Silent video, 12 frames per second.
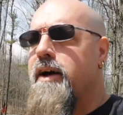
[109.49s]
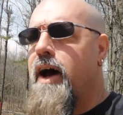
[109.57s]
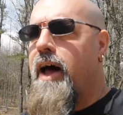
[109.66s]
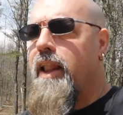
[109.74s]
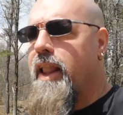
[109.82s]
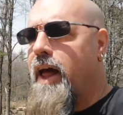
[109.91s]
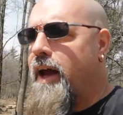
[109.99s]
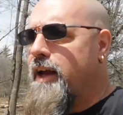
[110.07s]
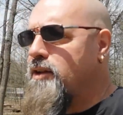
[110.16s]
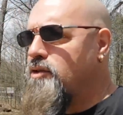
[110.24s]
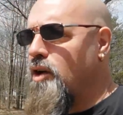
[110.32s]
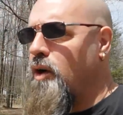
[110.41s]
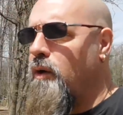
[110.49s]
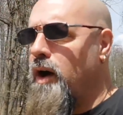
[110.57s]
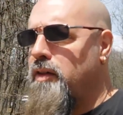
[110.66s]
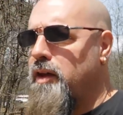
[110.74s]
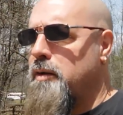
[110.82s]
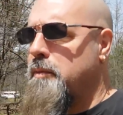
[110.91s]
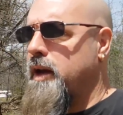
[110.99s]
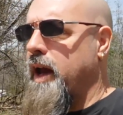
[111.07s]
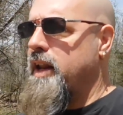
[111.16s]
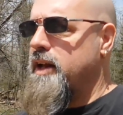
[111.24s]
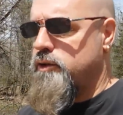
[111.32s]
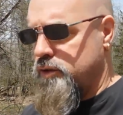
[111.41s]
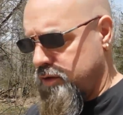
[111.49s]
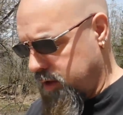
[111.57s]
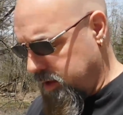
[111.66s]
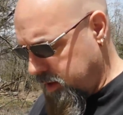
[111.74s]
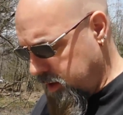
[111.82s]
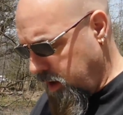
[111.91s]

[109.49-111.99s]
online. So I think it'll be kind of interesting.